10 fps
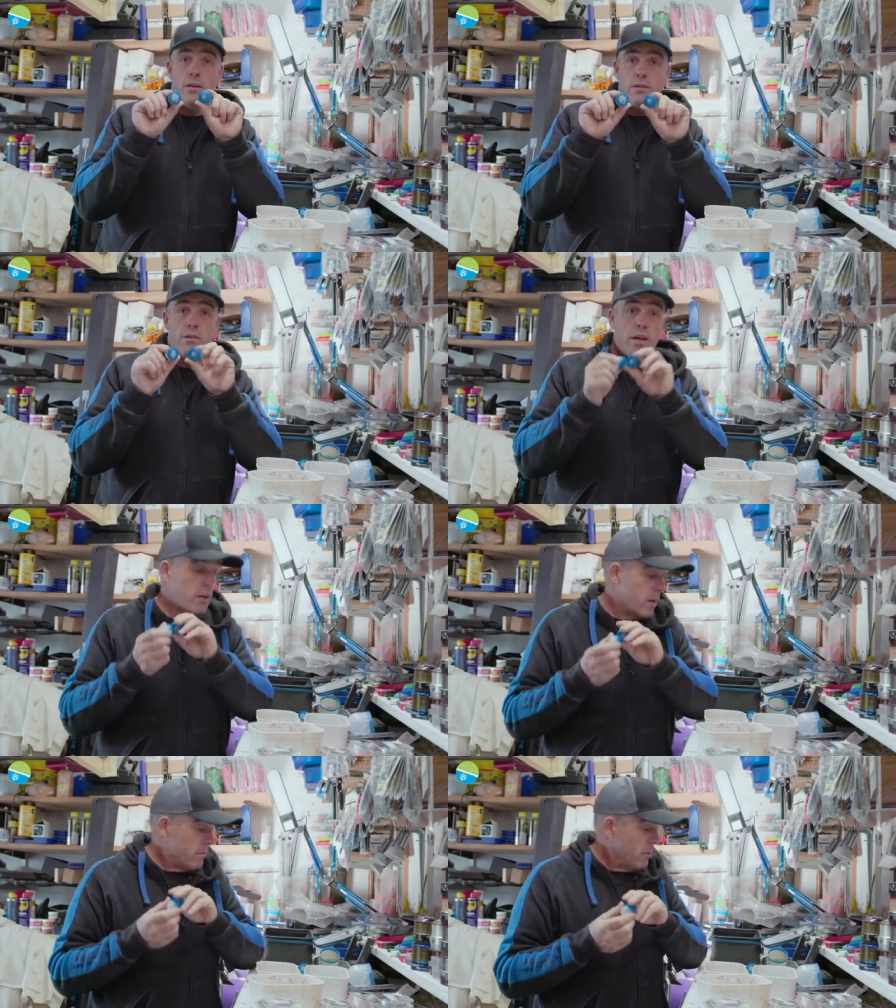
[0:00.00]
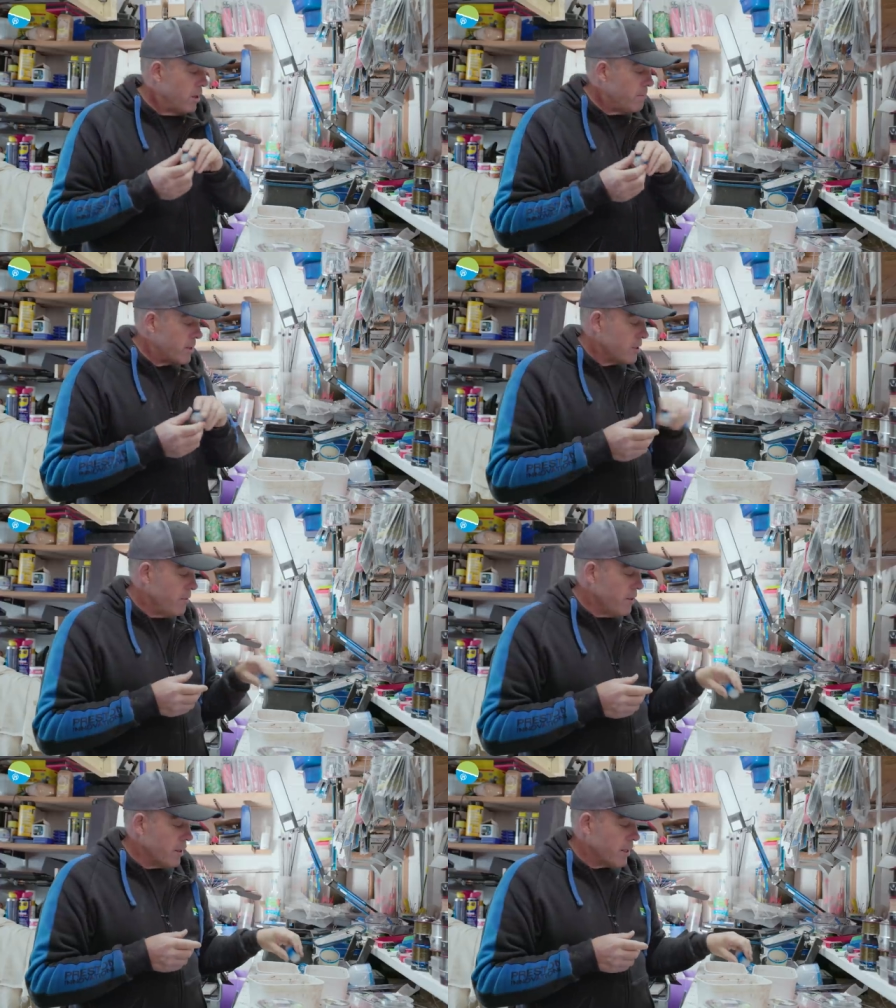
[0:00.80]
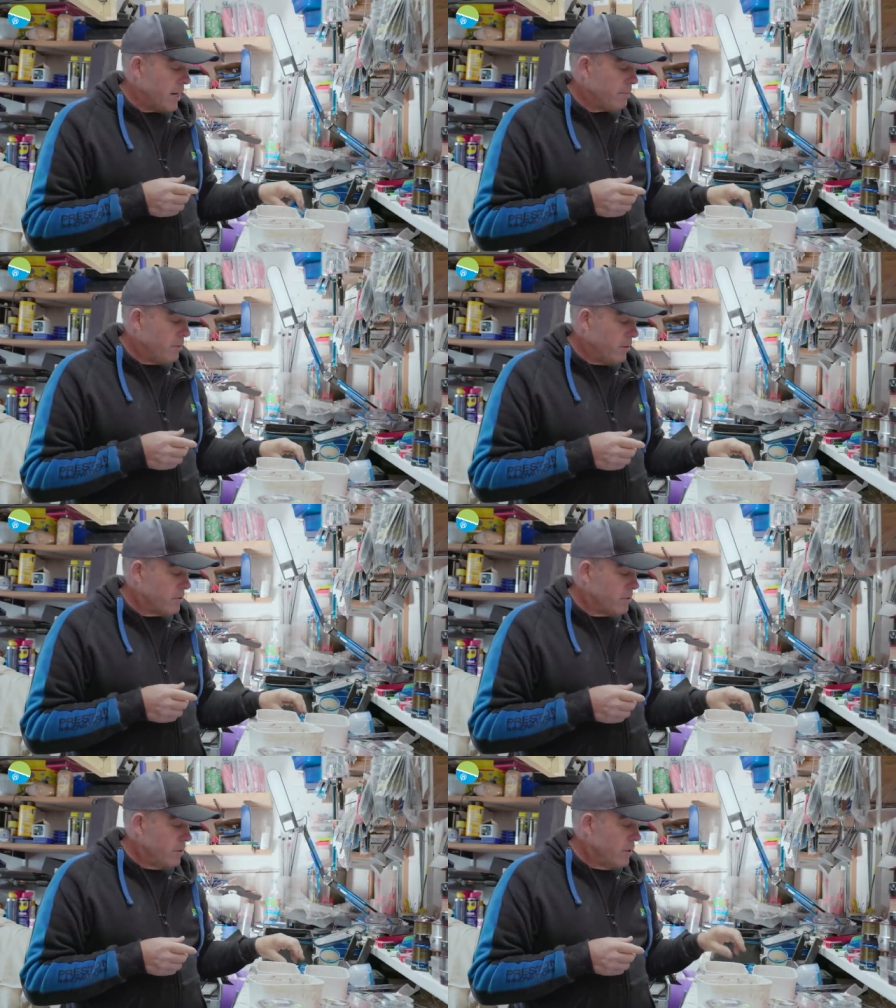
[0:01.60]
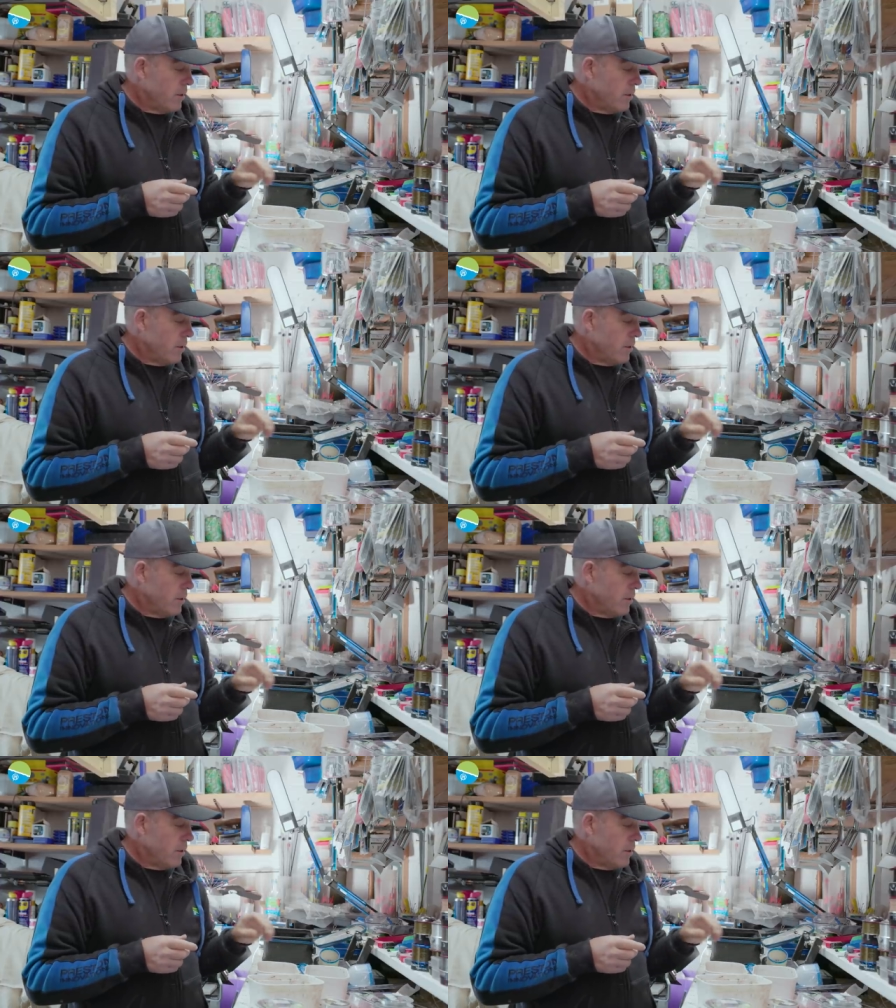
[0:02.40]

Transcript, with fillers: So there you go. I hope that's covered up the cad pots.